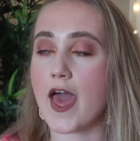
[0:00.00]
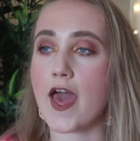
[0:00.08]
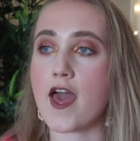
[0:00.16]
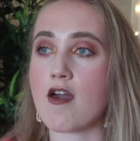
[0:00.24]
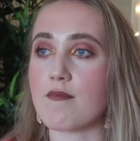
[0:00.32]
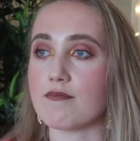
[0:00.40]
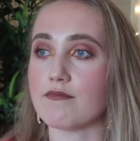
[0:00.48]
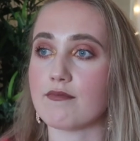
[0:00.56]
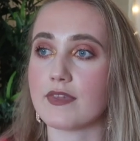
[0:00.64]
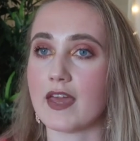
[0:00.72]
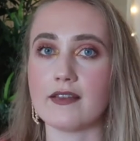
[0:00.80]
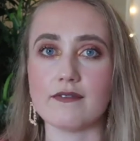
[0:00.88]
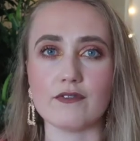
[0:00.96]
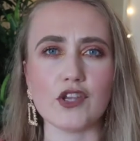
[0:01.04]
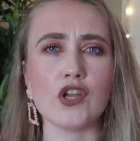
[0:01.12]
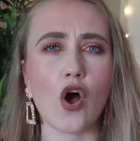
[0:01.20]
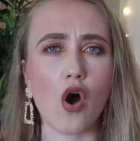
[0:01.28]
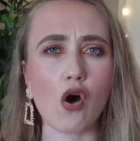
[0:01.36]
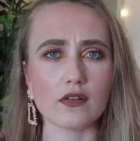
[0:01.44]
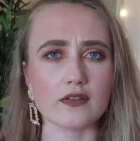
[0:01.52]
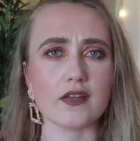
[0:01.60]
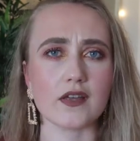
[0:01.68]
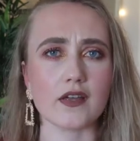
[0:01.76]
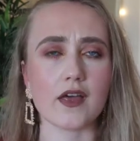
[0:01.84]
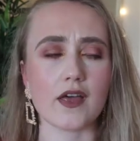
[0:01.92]
and can, you know, hold
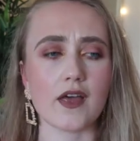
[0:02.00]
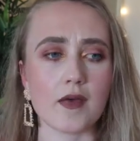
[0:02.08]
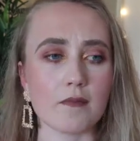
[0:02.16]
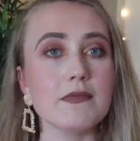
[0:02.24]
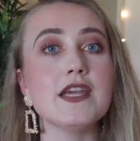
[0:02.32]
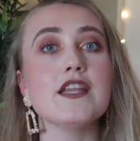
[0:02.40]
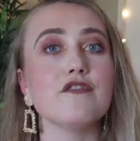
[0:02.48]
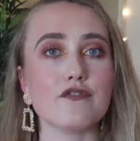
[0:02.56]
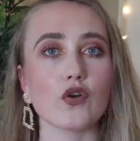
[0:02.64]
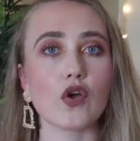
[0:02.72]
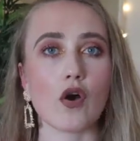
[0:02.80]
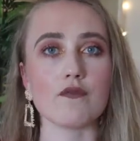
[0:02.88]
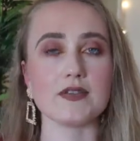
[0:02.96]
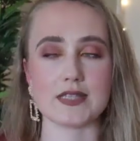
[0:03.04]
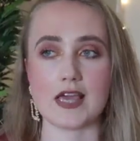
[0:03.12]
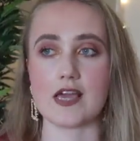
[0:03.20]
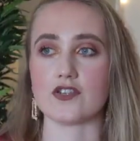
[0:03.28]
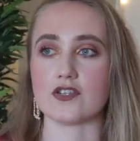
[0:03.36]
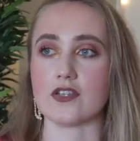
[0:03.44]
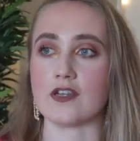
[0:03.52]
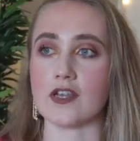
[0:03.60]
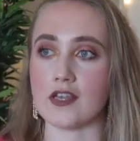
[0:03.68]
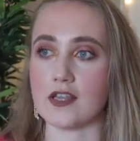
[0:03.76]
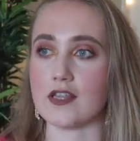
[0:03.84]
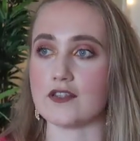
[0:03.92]
a meaningful conversation
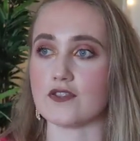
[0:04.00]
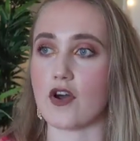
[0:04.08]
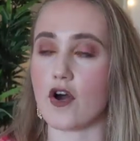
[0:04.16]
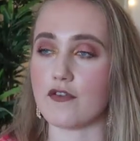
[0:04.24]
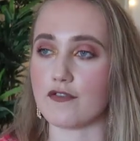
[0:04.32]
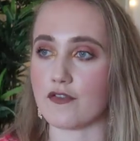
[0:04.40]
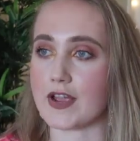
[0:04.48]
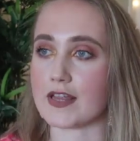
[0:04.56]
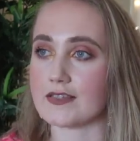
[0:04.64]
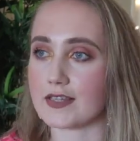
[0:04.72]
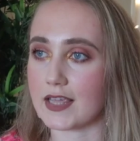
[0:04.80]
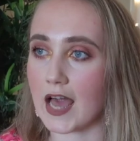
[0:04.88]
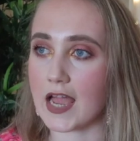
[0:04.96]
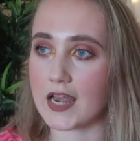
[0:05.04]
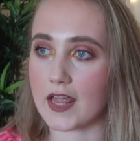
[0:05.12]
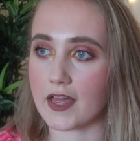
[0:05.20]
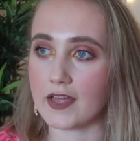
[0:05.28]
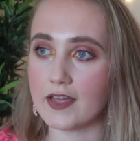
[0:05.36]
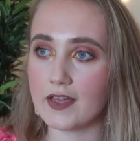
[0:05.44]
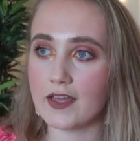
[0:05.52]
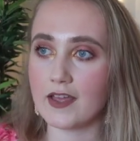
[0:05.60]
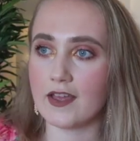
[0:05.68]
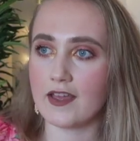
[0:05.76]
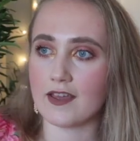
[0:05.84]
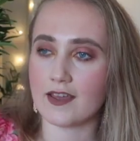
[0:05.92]
and is not afraid to kind of
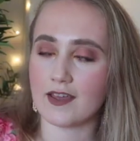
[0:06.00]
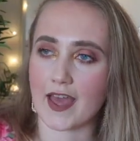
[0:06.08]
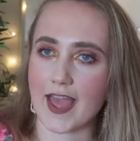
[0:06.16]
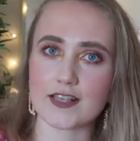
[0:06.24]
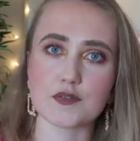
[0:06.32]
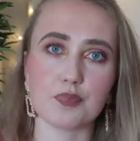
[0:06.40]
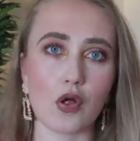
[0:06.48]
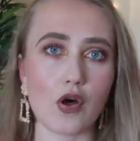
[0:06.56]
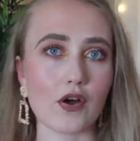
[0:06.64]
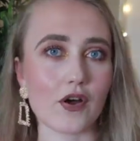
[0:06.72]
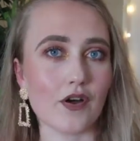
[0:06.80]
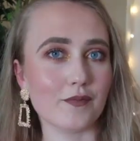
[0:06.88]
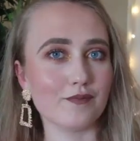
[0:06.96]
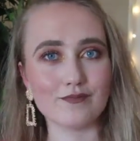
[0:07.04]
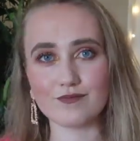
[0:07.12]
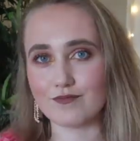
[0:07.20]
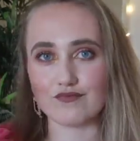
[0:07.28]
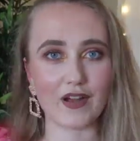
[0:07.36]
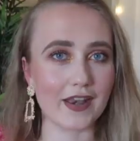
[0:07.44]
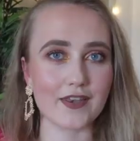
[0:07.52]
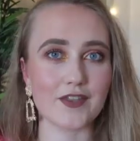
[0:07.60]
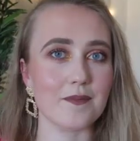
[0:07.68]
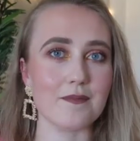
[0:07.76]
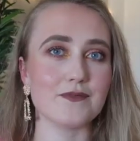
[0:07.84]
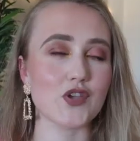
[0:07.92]
explore
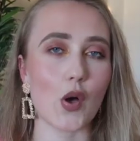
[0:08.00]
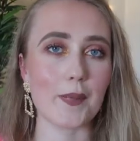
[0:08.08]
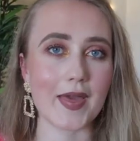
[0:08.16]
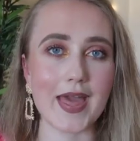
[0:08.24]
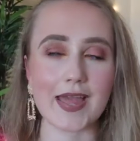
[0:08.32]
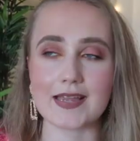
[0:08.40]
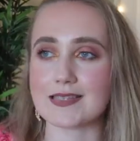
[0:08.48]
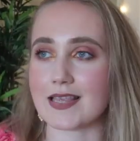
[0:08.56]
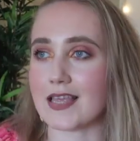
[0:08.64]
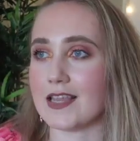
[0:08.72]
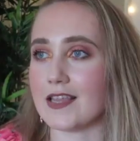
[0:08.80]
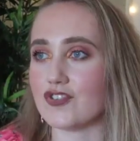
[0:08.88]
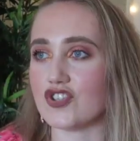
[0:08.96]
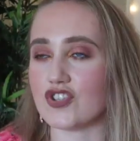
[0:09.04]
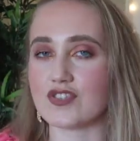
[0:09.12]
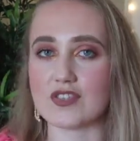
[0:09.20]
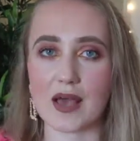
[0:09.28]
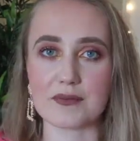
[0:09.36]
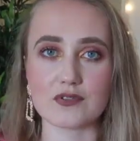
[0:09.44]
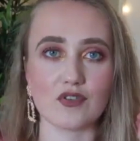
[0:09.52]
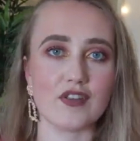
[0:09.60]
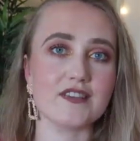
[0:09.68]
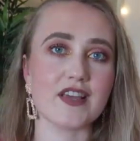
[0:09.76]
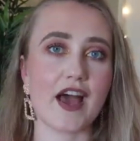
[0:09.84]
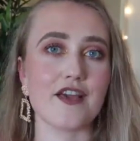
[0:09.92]
random topics and just
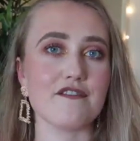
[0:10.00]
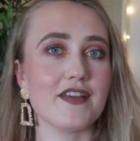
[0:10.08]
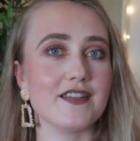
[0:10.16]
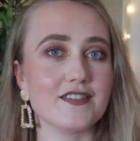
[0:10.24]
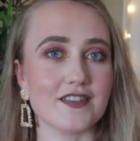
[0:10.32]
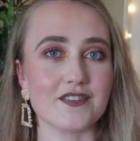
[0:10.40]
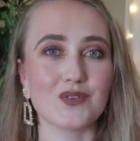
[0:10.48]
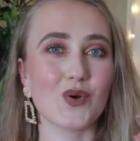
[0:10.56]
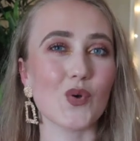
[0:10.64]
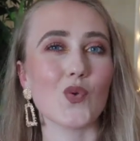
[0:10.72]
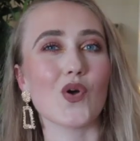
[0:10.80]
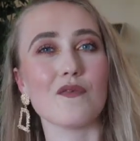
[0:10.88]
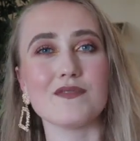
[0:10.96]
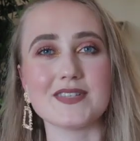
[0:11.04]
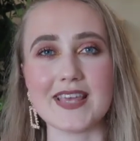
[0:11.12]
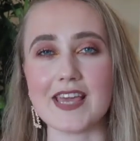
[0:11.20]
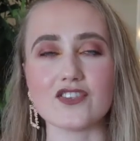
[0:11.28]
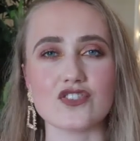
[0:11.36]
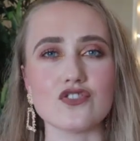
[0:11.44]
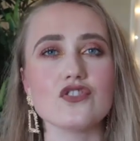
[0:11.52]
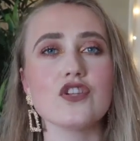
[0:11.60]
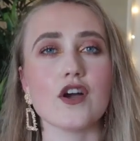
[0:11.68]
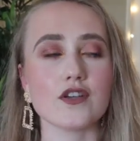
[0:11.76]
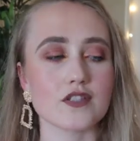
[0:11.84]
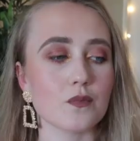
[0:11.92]
absolutely dive into cool conversations. You
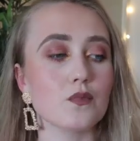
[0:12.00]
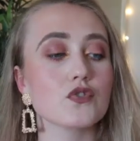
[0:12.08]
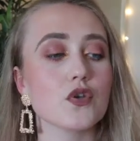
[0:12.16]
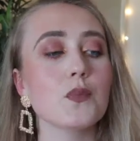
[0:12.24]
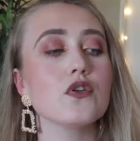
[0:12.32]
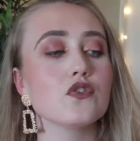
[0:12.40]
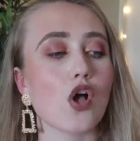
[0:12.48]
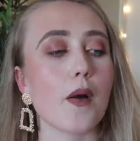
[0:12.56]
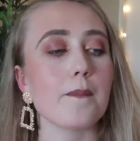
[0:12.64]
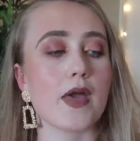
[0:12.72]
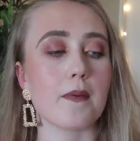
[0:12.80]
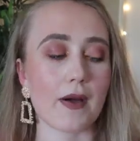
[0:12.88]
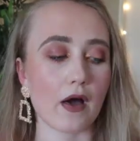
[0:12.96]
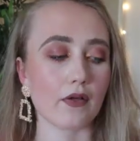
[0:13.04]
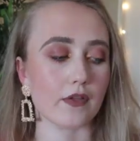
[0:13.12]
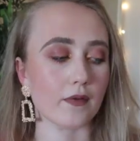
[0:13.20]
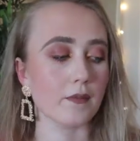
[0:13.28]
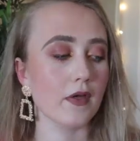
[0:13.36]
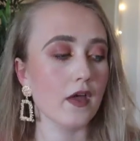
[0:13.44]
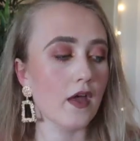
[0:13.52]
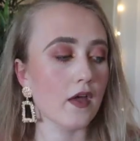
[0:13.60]
know, someone who's got a bit about them.